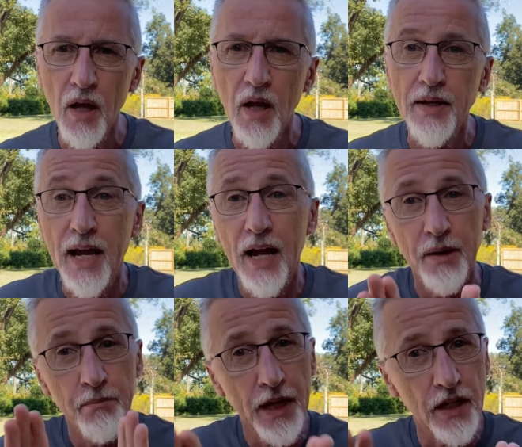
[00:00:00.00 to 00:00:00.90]
Now, it
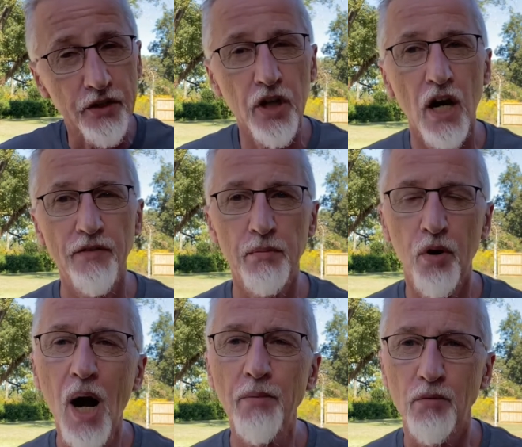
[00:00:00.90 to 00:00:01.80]
may not solve your
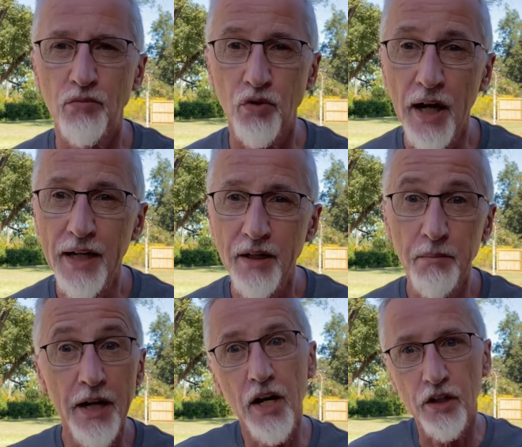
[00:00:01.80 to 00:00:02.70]
problem, right? It
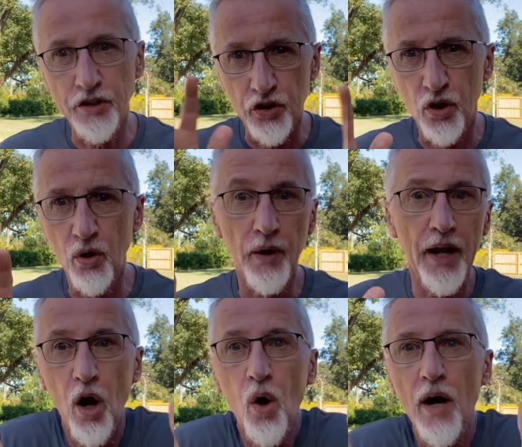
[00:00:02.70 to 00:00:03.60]
may not just go away.
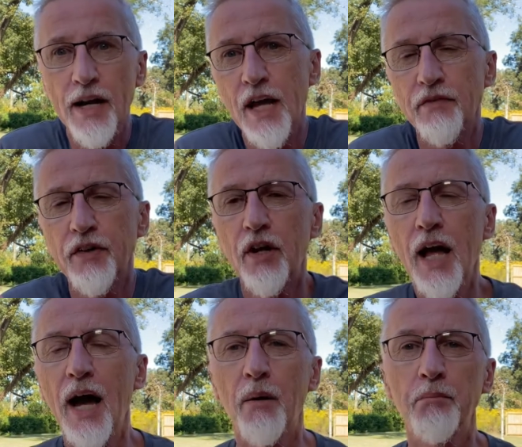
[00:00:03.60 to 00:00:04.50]
Oh, I got to figure it
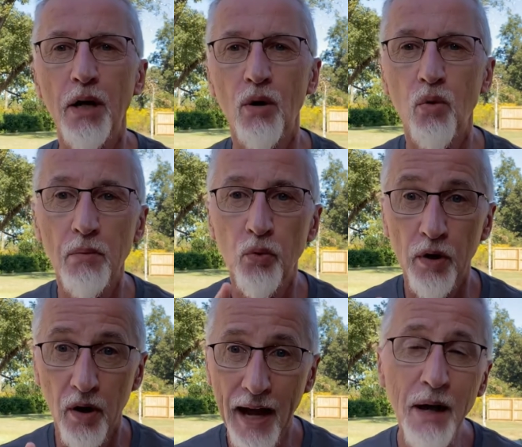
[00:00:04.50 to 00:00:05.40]
out. But what will
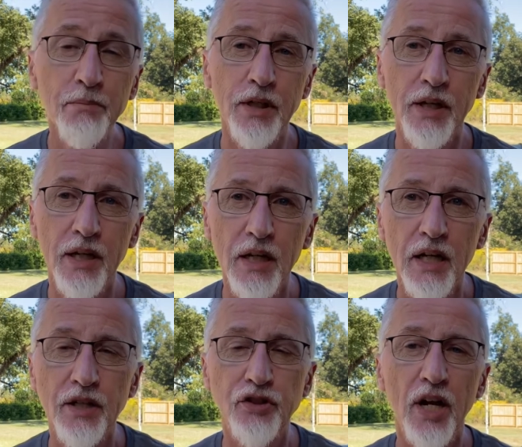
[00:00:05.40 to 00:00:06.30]
happen
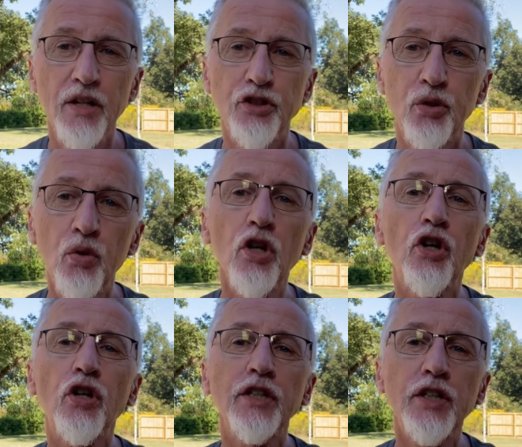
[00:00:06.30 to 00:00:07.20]
is you will
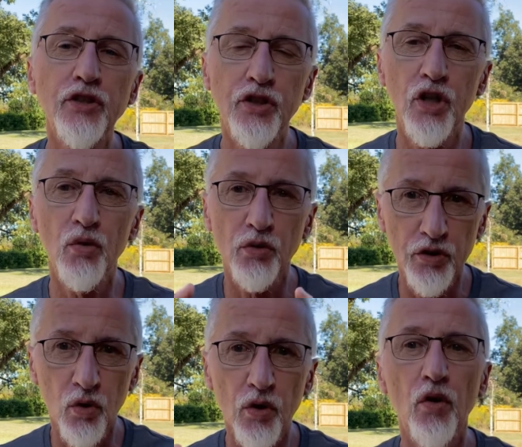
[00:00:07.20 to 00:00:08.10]
learn to discern what's
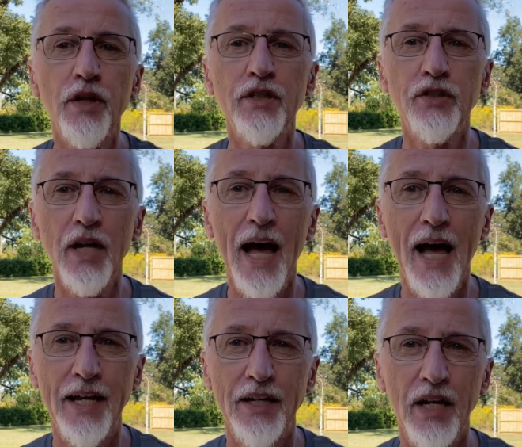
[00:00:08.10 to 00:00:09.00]
going on
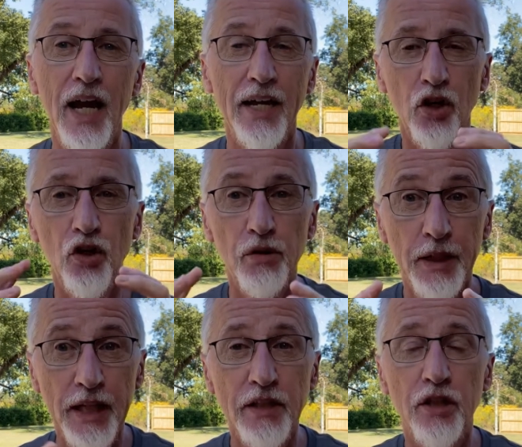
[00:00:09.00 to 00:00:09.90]
inside and learn to
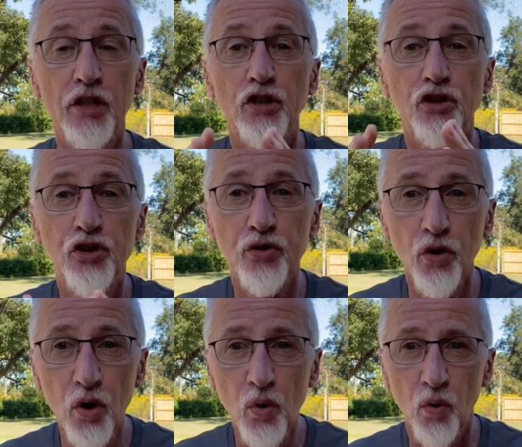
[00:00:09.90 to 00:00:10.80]
begin to
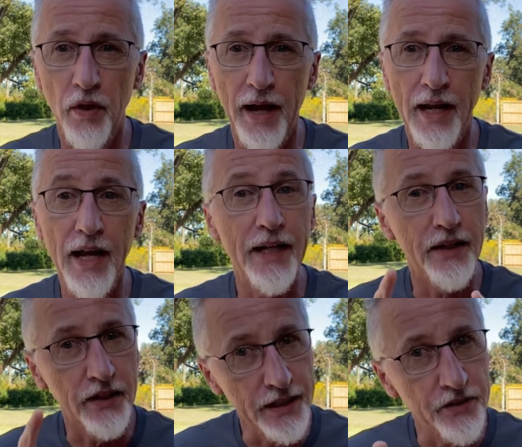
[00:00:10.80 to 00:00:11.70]
control that.
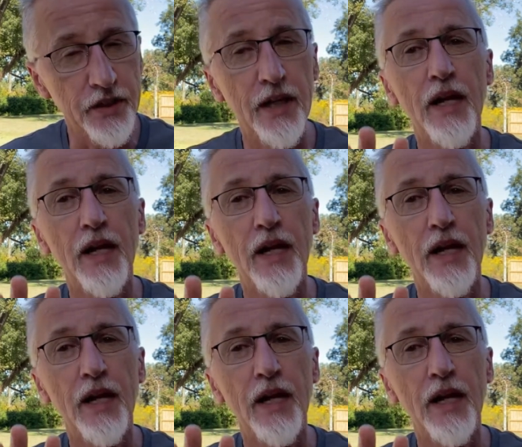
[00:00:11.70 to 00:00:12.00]
And listen,